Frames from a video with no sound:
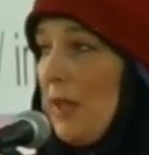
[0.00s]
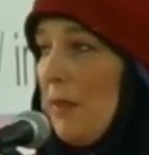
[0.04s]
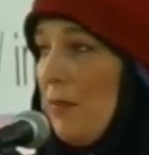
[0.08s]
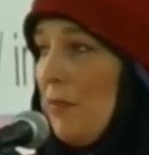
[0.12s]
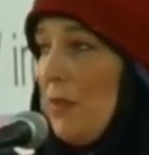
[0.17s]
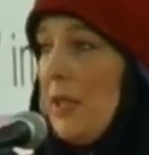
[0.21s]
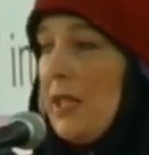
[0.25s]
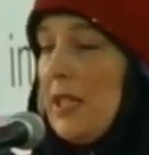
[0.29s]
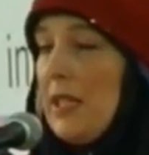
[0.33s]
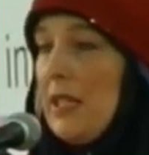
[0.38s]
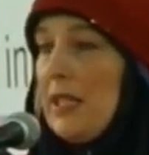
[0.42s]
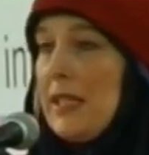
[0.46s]

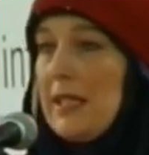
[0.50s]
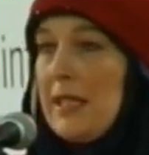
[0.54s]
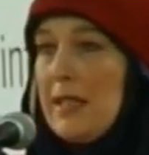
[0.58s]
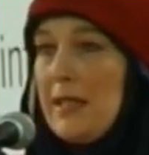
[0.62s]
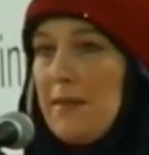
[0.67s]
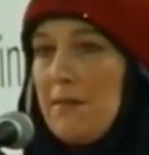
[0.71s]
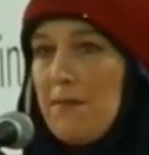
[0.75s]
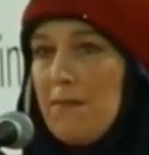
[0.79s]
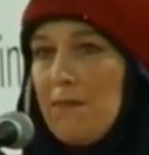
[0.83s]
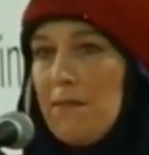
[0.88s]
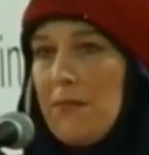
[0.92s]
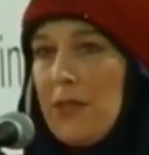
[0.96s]
big
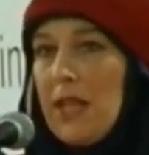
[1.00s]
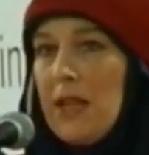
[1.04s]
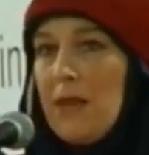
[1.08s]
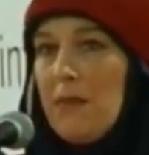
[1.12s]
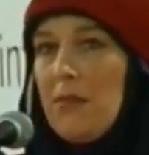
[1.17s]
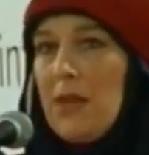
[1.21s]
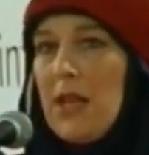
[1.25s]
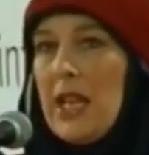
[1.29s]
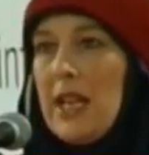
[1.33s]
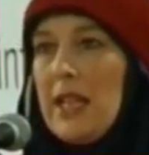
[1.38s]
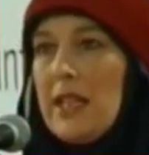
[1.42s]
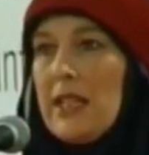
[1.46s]
beards and
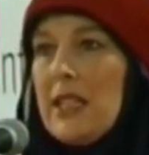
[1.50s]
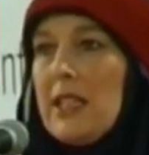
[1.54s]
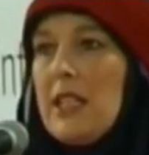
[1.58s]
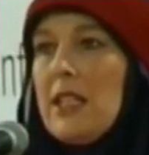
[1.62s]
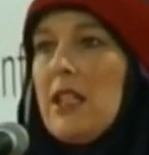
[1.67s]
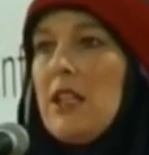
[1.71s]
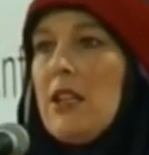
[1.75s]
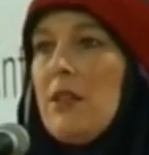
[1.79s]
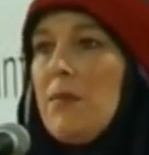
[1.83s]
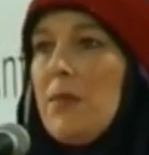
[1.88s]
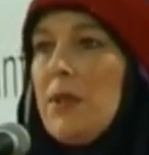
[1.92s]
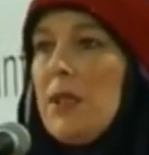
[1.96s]
big black
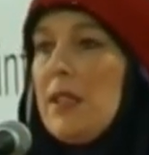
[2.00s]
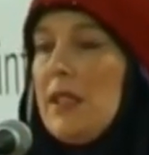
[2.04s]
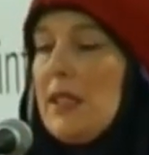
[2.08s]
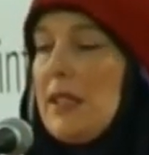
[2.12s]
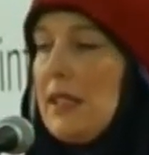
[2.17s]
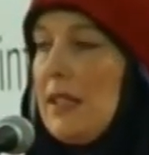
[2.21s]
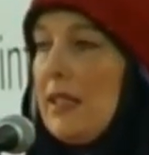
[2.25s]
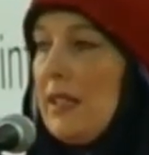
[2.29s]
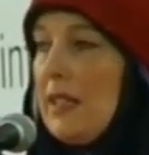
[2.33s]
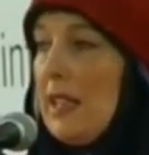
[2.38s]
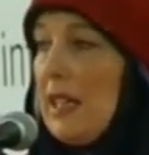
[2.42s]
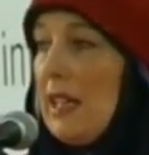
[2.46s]

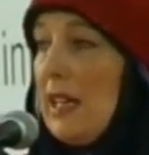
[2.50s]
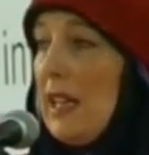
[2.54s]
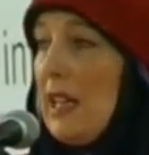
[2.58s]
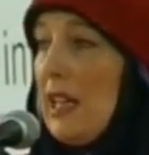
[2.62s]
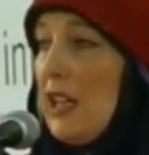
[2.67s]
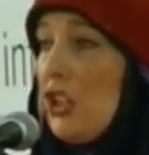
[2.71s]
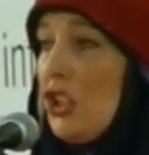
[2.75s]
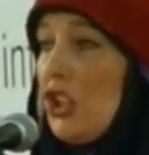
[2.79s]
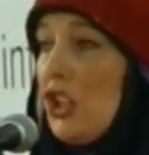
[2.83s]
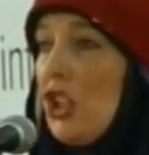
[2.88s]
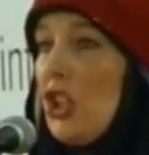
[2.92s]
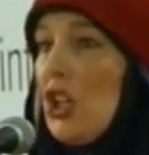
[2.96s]
turbans and
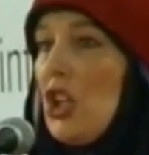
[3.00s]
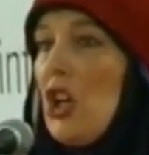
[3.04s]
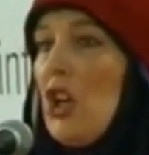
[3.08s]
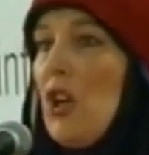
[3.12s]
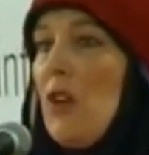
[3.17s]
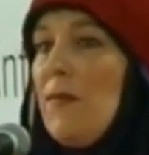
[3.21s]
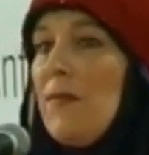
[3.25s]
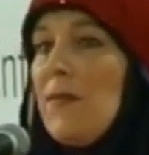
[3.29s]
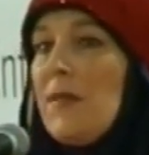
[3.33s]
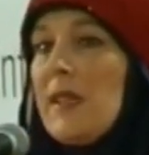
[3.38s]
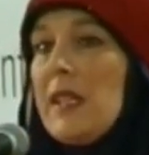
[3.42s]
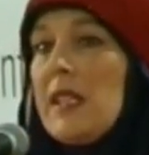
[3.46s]

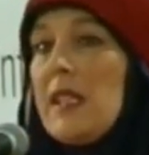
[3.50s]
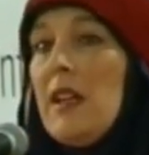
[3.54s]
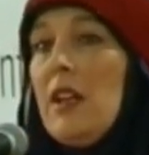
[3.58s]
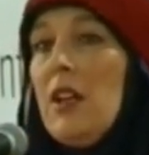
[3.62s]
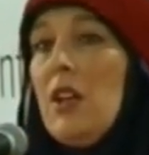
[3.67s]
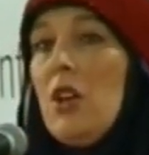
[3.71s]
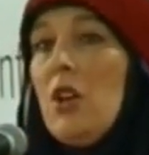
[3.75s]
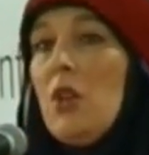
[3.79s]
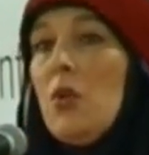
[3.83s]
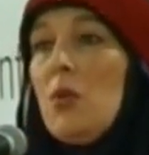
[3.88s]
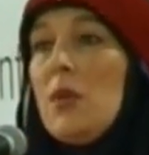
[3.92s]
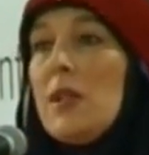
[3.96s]
Kalashnikovs
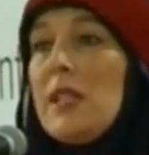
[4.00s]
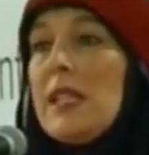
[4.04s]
